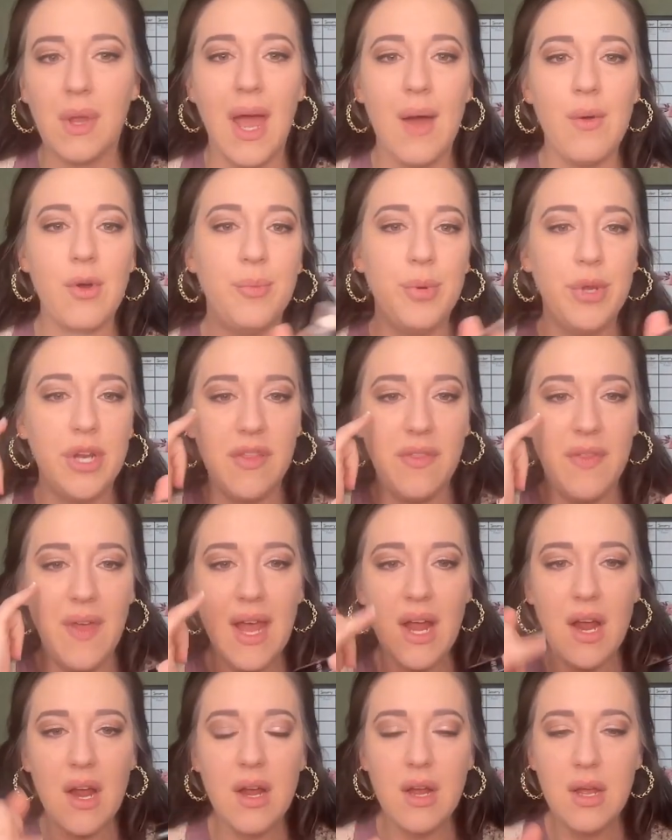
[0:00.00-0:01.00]
I would put it
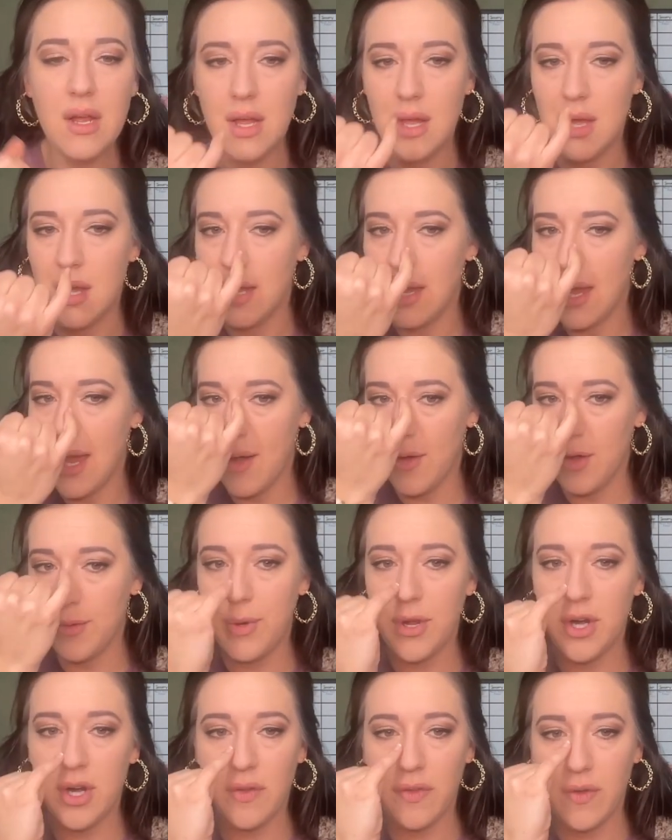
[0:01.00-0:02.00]
there. I
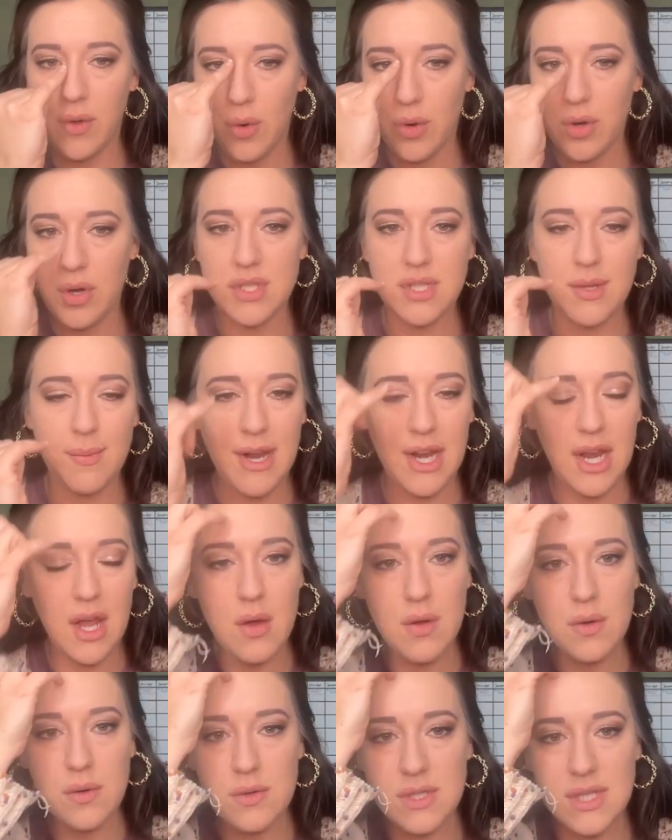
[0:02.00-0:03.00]
would put it on the corners of my
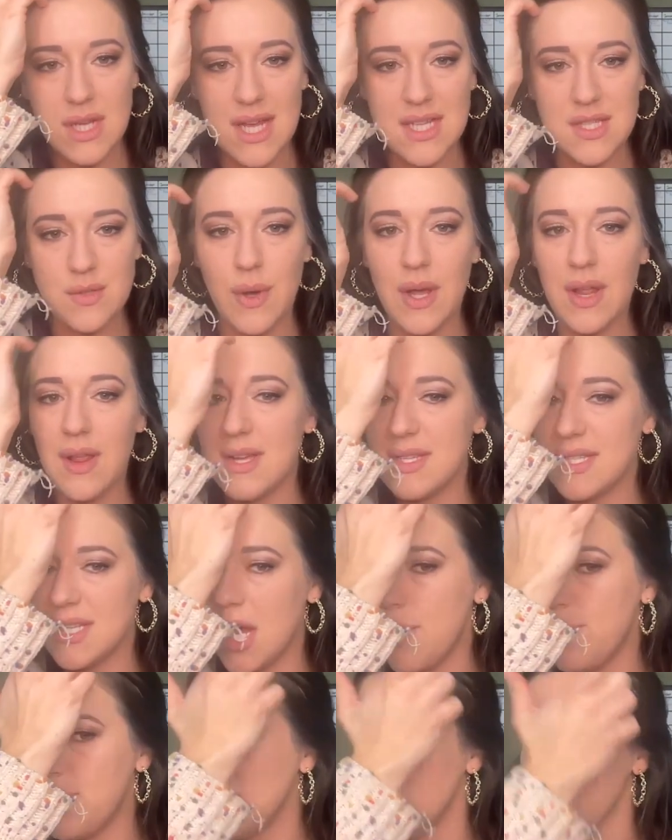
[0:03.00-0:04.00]
nose as well as
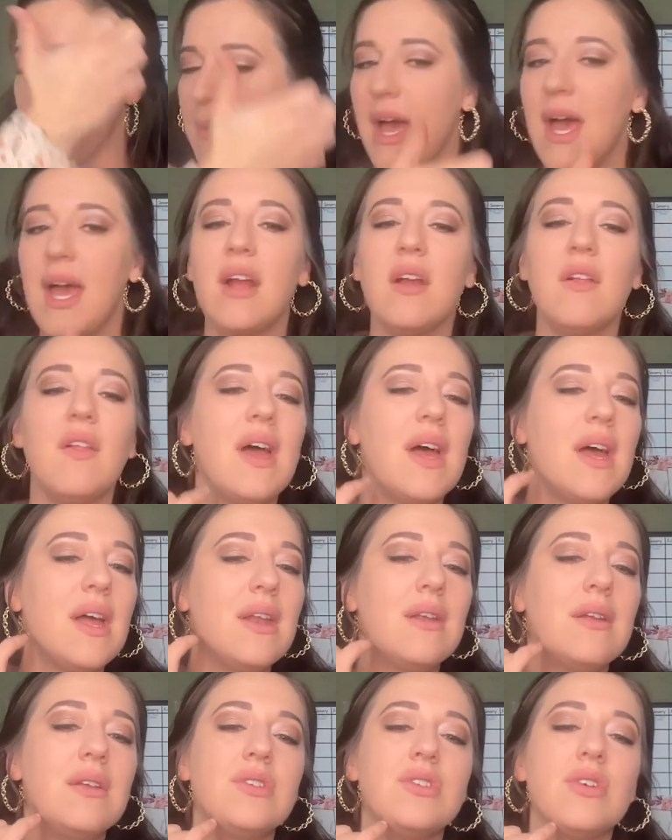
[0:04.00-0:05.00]
up into my
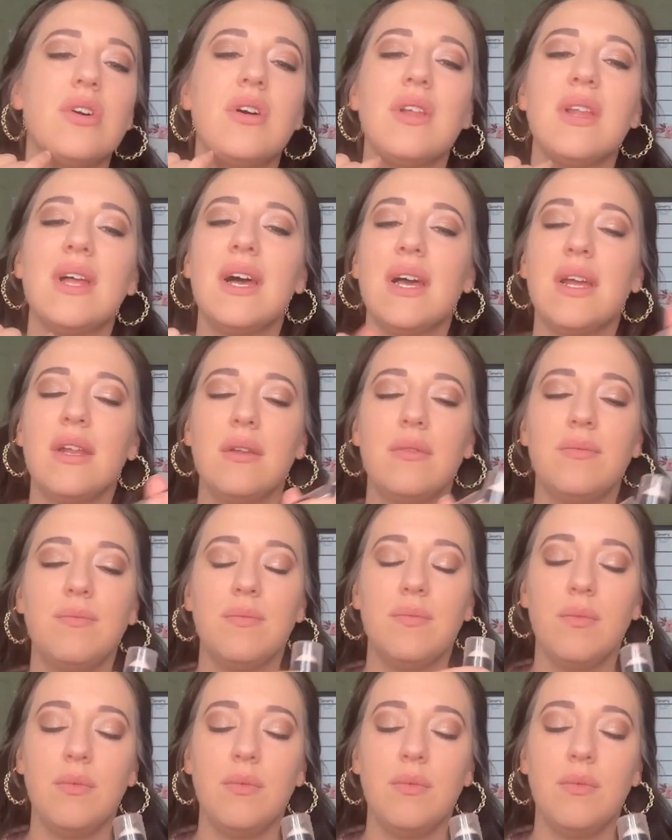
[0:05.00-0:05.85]
hairline, jawline,